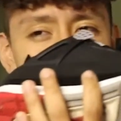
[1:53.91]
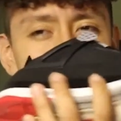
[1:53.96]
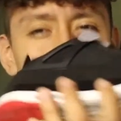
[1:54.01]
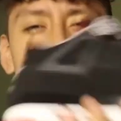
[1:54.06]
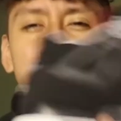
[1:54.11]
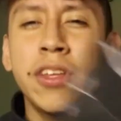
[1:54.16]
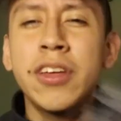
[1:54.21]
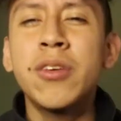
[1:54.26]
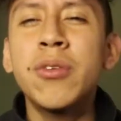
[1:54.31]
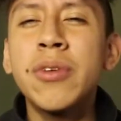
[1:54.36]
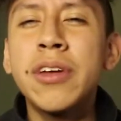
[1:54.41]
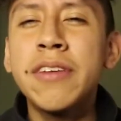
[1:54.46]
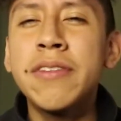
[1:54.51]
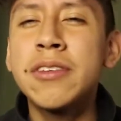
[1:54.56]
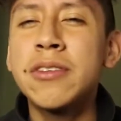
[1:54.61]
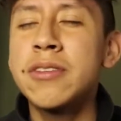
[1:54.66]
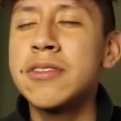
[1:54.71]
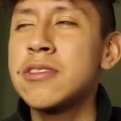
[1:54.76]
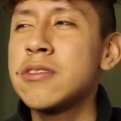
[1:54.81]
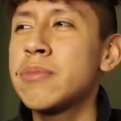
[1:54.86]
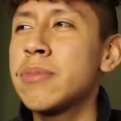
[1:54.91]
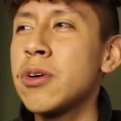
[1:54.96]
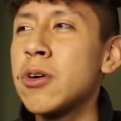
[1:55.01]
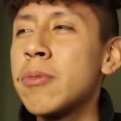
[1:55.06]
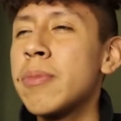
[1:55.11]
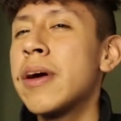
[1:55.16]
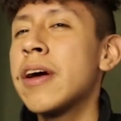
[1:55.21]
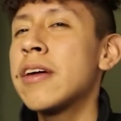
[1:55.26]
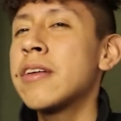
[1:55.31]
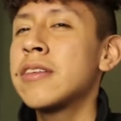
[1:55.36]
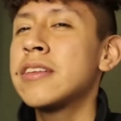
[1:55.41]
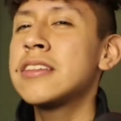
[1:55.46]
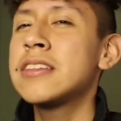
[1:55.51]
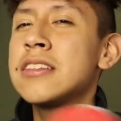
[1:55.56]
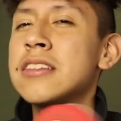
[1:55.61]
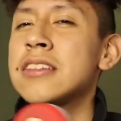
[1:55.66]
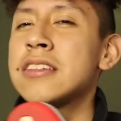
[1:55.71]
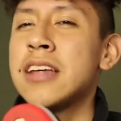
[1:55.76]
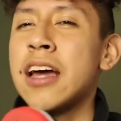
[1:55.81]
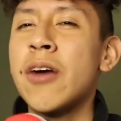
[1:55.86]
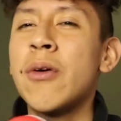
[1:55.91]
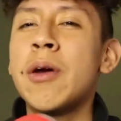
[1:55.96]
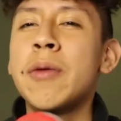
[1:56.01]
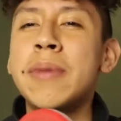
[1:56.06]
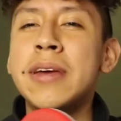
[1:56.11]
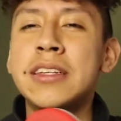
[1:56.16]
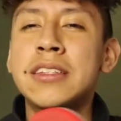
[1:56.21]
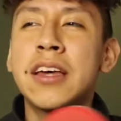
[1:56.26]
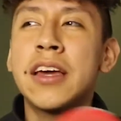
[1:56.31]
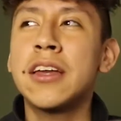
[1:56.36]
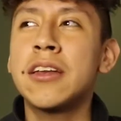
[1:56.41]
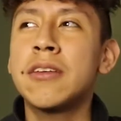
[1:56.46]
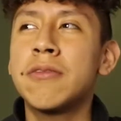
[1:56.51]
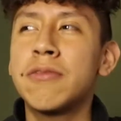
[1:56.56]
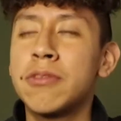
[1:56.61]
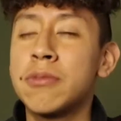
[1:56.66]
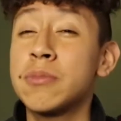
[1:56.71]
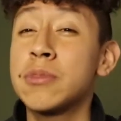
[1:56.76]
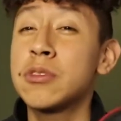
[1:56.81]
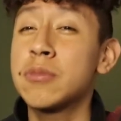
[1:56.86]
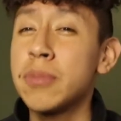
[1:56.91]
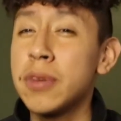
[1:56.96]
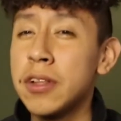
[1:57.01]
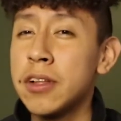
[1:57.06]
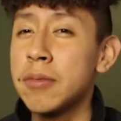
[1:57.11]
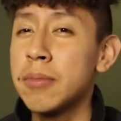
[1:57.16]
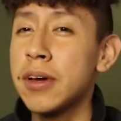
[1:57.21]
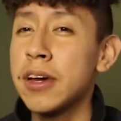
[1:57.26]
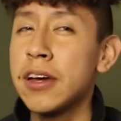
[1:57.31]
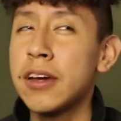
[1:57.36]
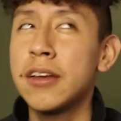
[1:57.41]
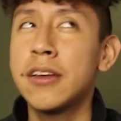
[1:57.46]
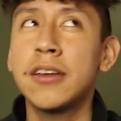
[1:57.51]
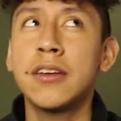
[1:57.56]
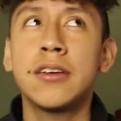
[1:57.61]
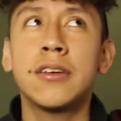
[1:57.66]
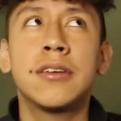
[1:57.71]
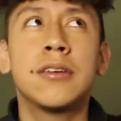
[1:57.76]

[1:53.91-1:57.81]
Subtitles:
Well, they don't even smell bad. This is just how I maintain them from smelling bad.